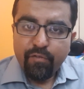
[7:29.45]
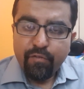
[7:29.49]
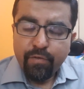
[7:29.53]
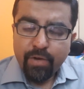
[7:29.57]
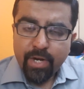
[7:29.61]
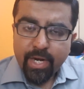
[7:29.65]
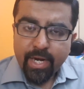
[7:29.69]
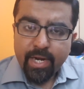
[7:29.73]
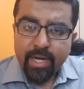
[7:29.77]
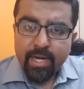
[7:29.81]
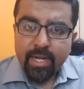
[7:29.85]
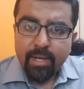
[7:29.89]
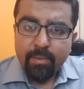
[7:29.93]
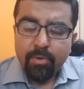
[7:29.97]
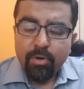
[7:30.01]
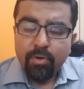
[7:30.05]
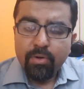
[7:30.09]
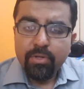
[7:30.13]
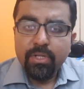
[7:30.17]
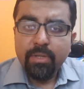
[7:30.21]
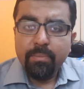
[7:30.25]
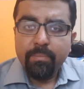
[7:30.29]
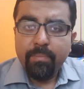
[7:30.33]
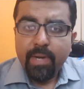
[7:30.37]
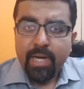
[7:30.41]
Forget
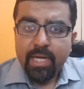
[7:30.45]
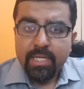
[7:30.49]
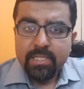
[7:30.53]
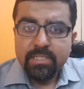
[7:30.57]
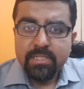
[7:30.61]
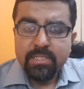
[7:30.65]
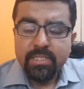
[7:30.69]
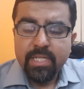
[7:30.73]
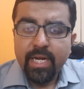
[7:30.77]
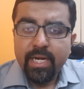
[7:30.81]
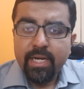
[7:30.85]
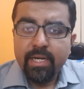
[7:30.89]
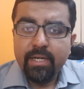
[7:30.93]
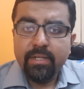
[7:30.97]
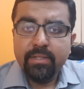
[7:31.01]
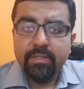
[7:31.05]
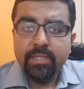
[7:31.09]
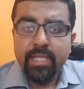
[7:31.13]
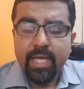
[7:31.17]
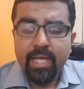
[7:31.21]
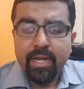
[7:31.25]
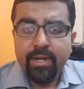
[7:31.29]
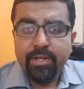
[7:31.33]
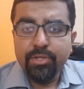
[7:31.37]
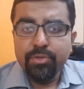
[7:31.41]
about the past, that
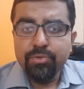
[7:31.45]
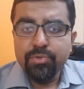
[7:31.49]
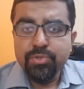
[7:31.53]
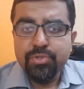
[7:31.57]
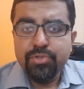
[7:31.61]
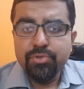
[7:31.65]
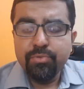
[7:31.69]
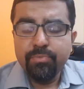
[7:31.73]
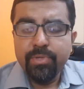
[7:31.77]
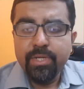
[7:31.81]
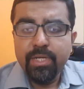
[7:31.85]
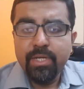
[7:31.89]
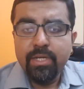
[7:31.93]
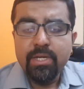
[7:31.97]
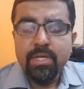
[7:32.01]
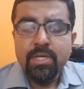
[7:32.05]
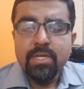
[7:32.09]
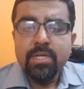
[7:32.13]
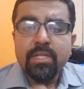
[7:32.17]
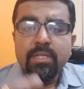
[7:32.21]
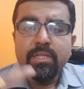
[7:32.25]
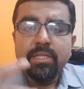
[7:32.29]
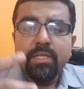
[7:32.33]
there used to be